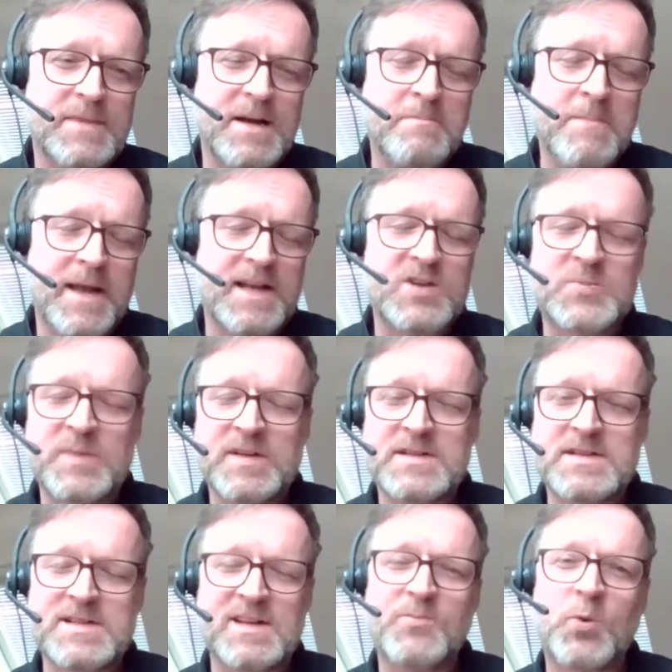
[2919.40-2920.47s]

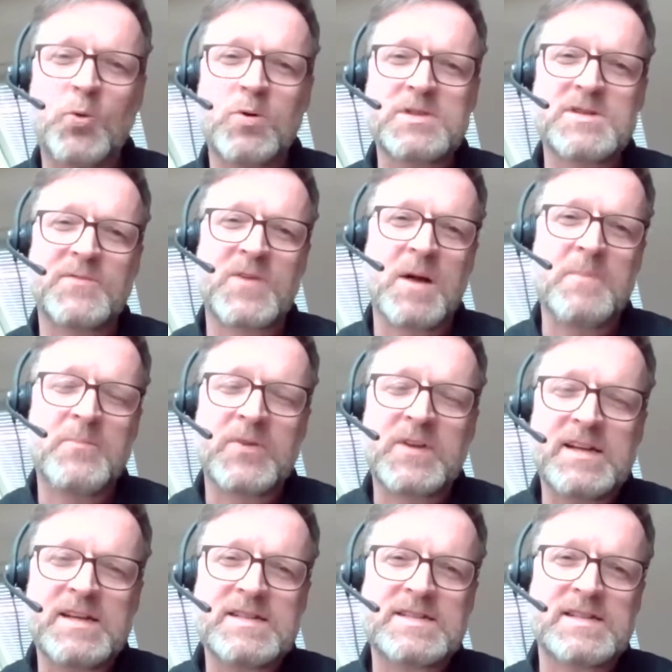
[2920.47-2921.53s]
managements and boards of
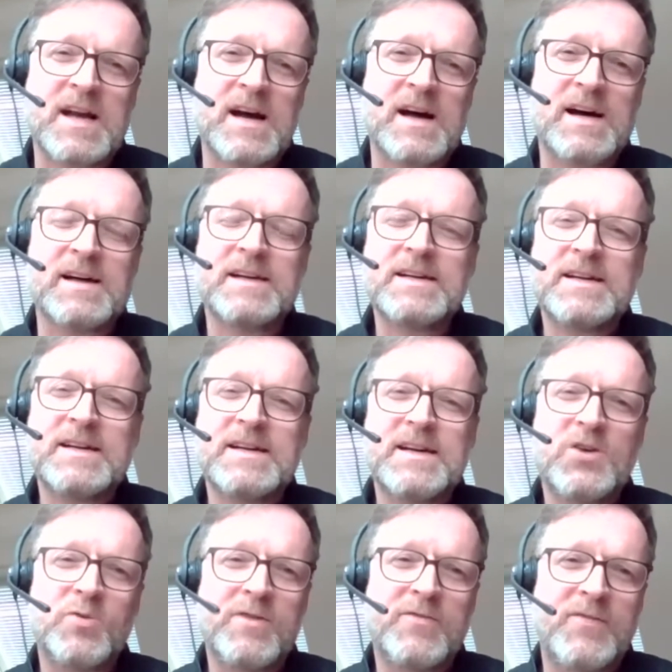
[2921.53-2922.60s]
companies are
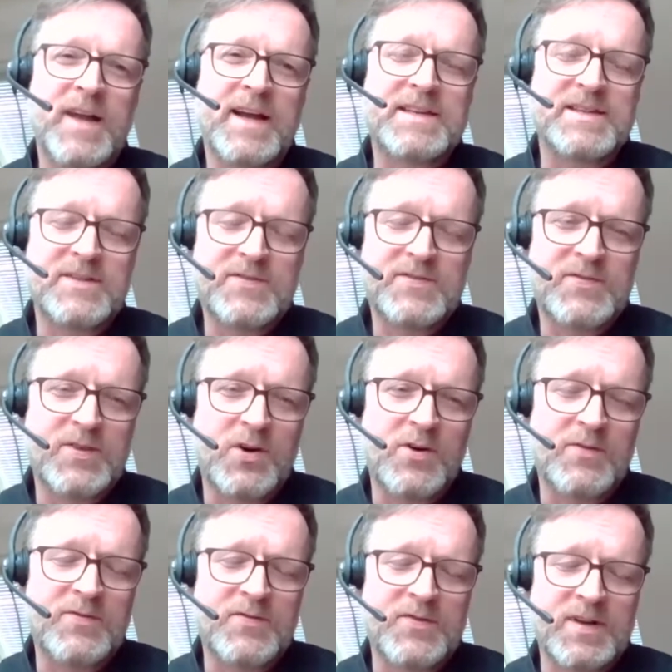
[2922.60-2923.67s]
reflective
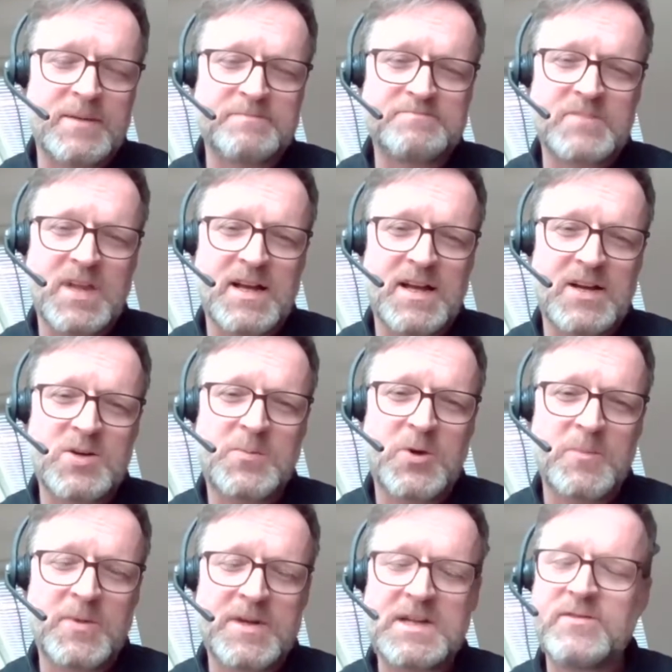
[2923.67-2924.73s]
of an
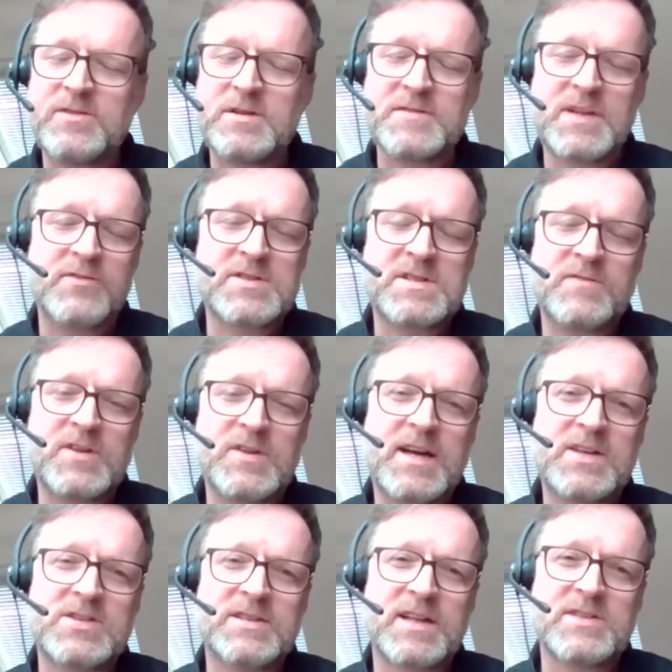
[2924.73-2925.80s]
appropriate level of
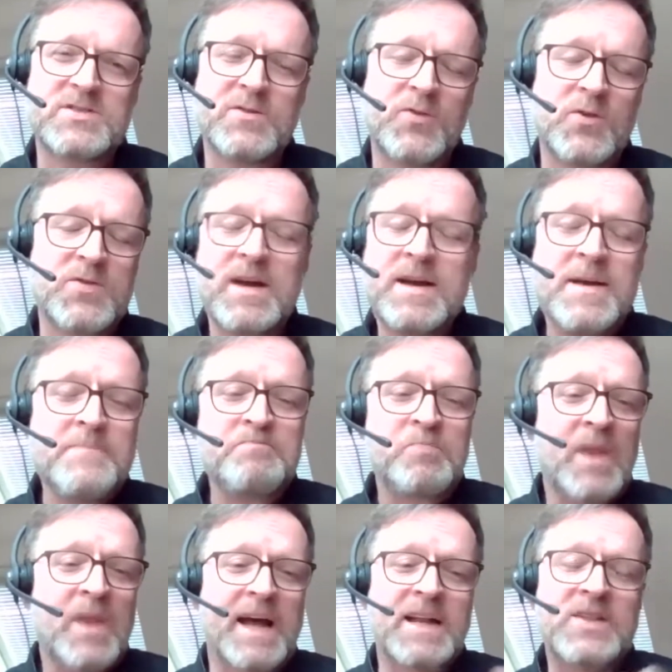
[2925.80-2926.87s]
diversification and so forth.
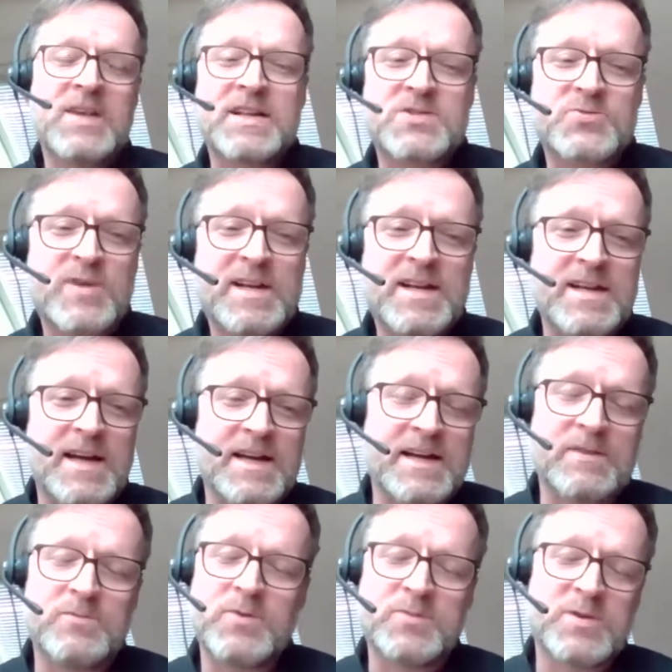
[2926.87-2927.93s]
And I think it's really
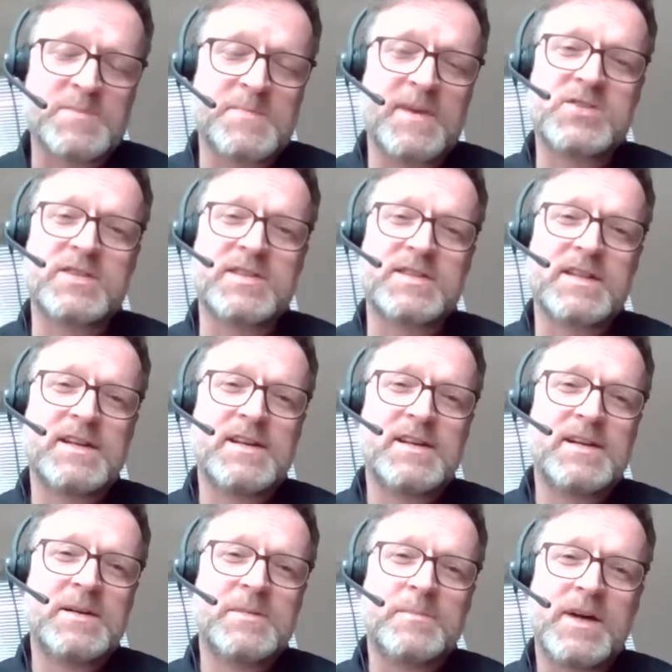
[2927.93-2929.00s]
what was mentioned
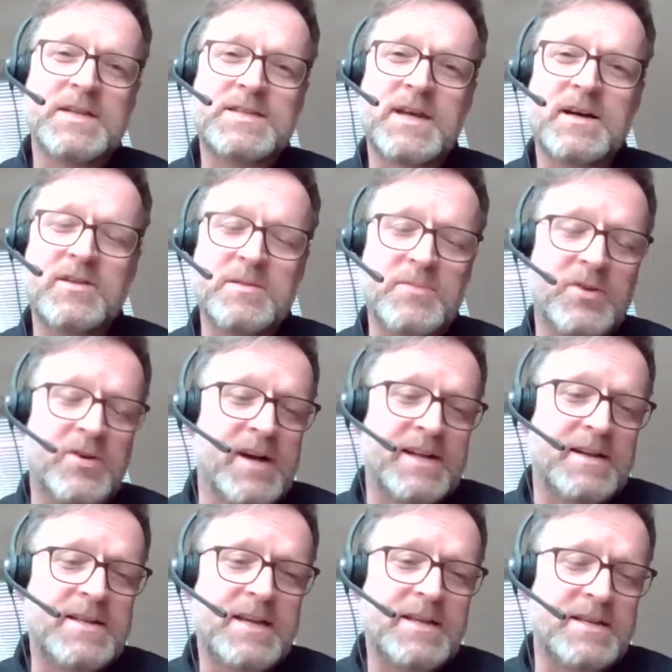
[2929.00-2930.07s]
by Tara and
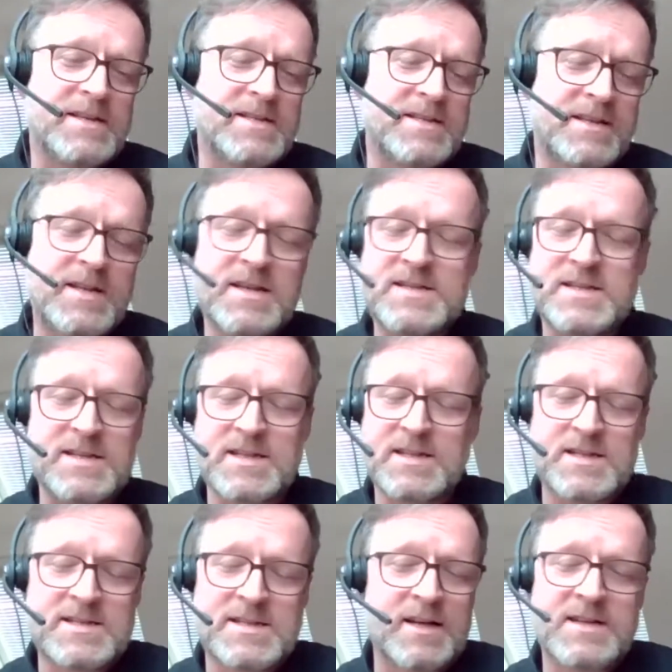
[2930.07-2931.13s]
Marijn. I think the statistics and
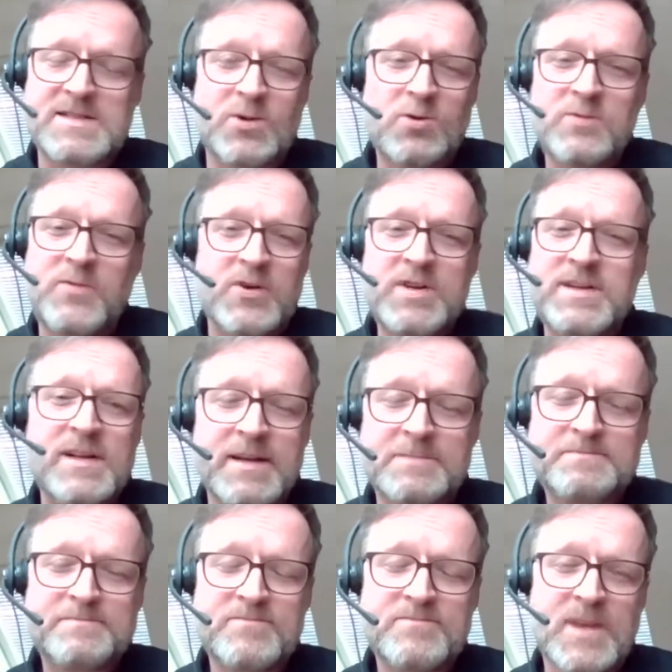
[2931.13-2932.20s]
the studies are all very clear.
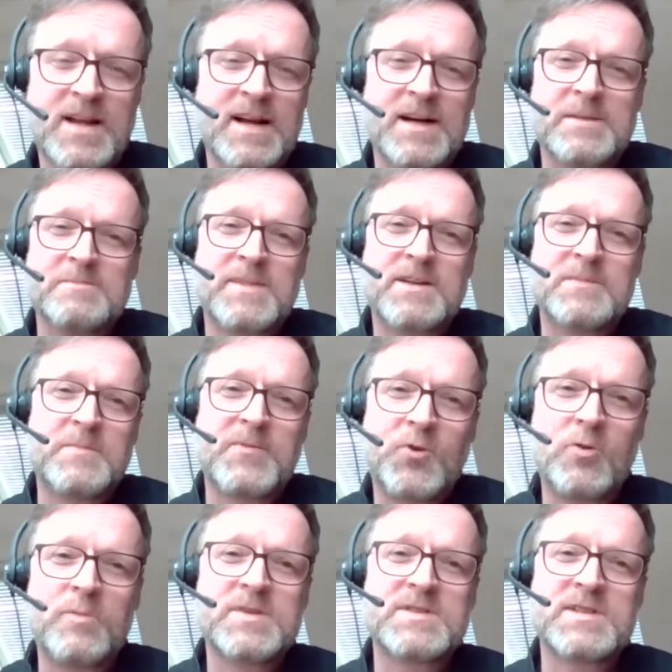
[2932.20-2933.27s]

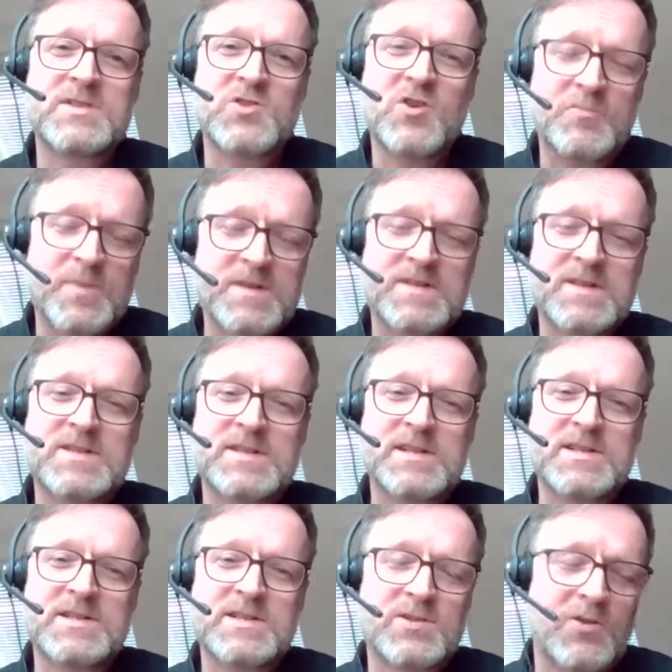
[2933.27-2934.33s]
Performances of
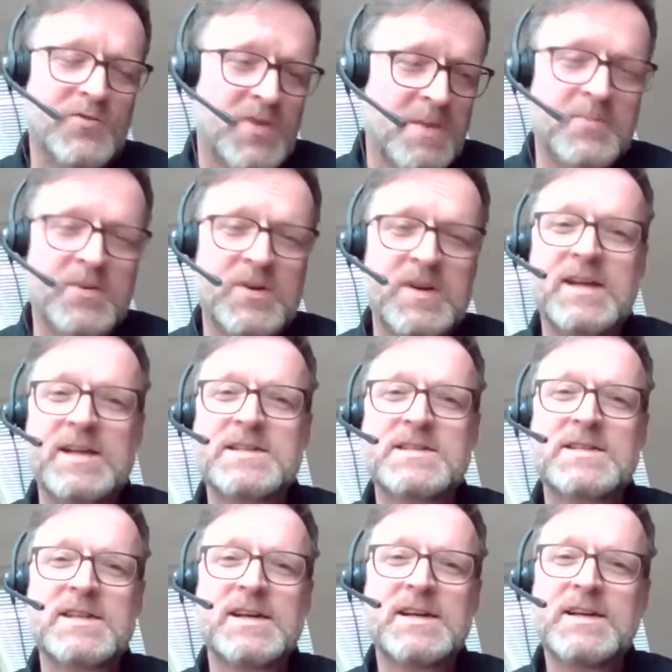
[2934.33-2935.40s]
businesses, of
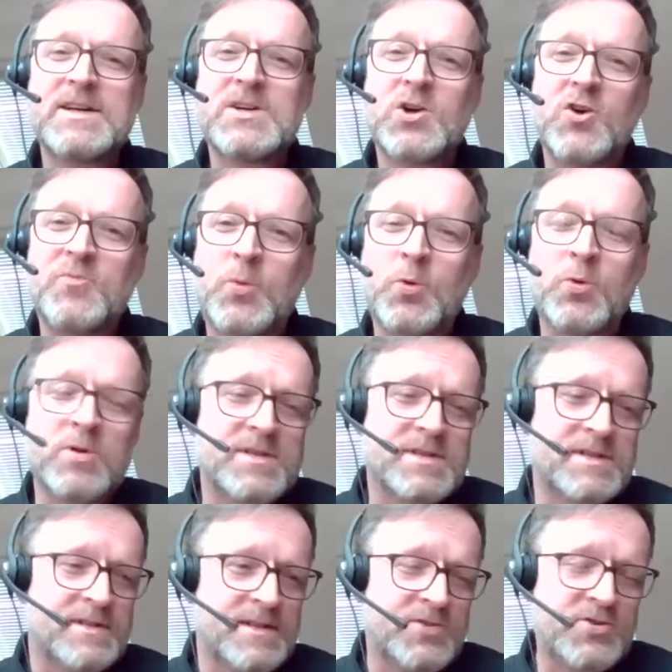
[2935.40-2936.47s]
companies, of
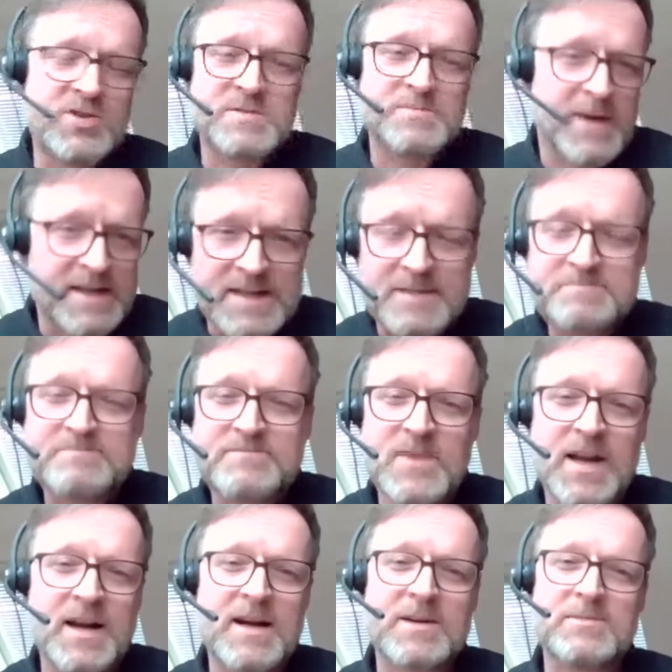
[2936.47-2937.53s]
boards, they're just better.
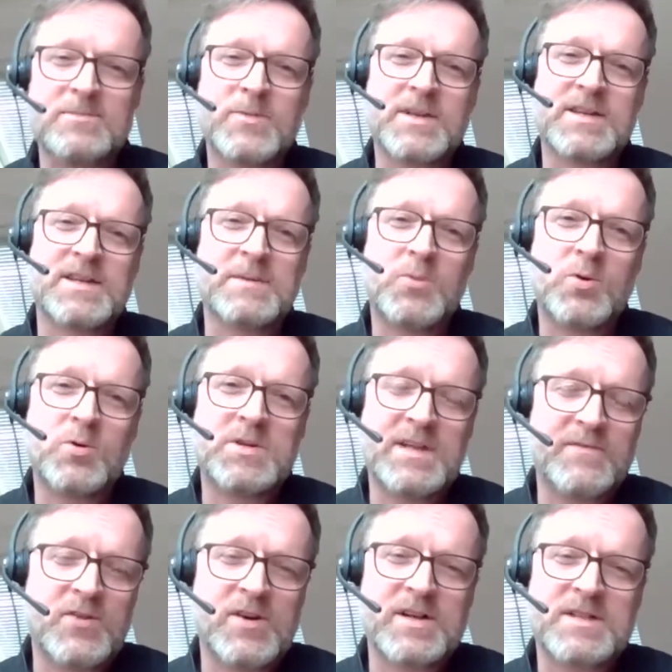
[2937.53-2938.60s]
With the more
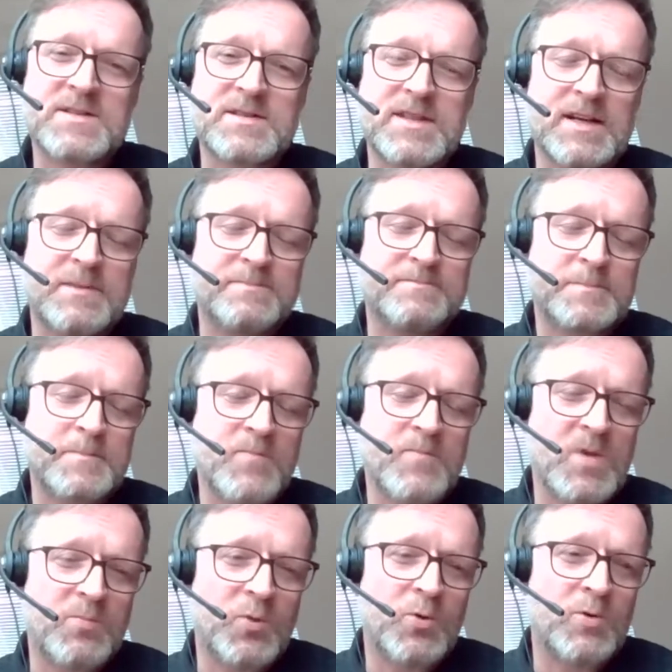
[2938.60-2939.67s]
diverse
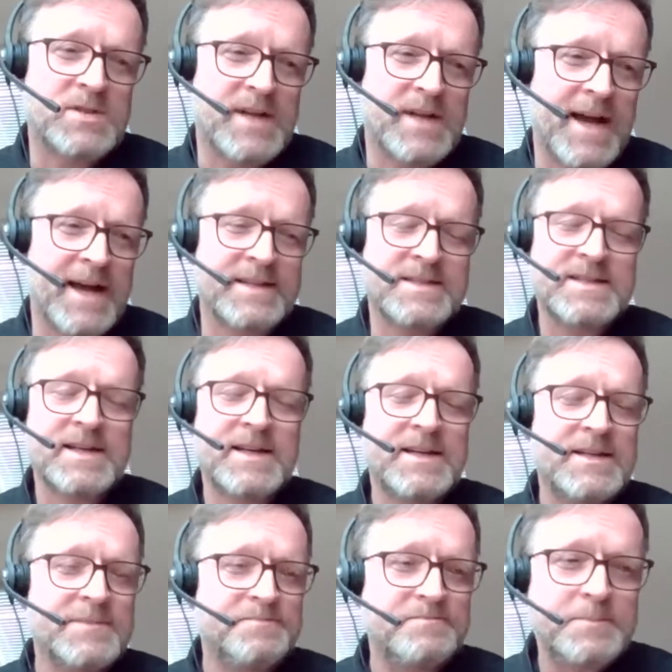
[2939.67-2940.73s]
board, and
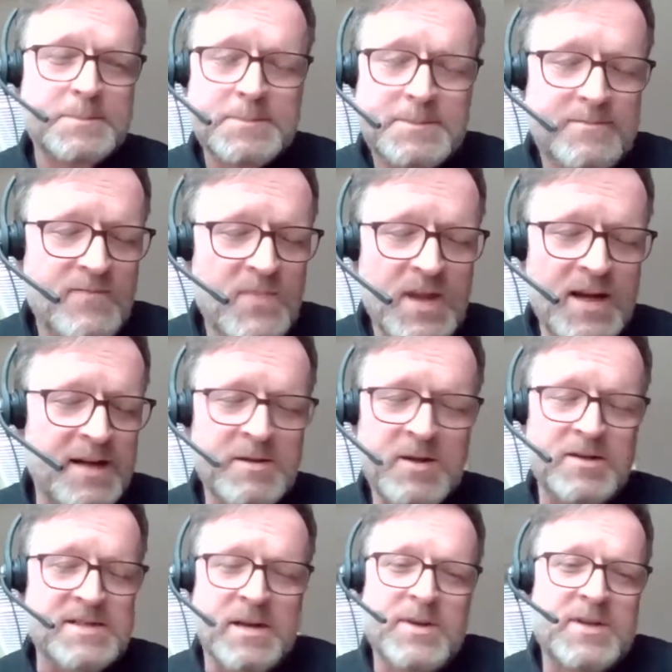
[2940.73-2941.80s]

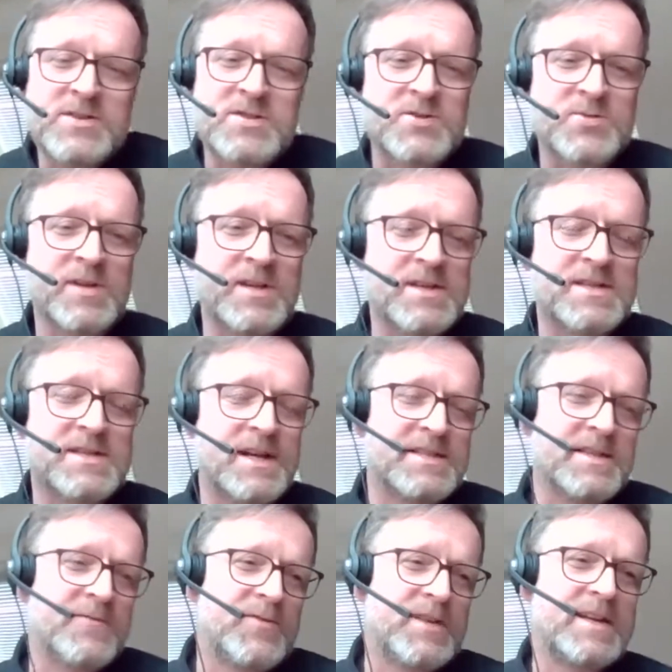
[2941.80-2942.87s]
some industries are
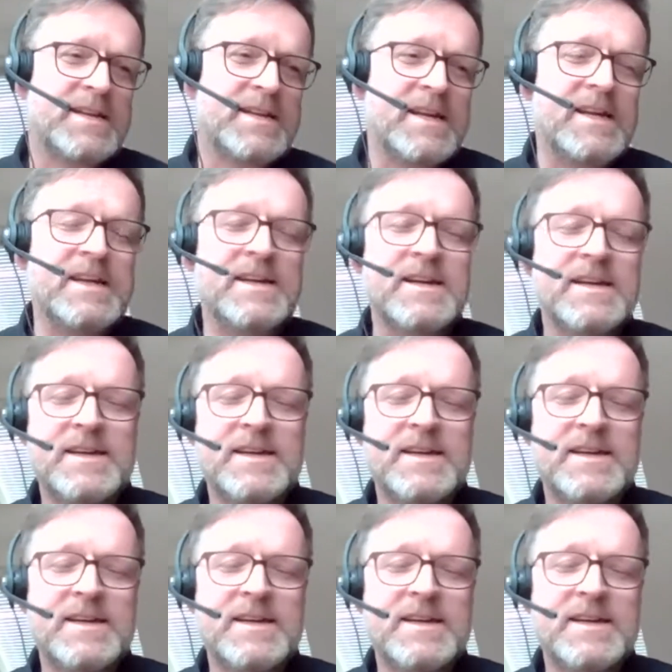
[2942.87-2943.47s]
definitely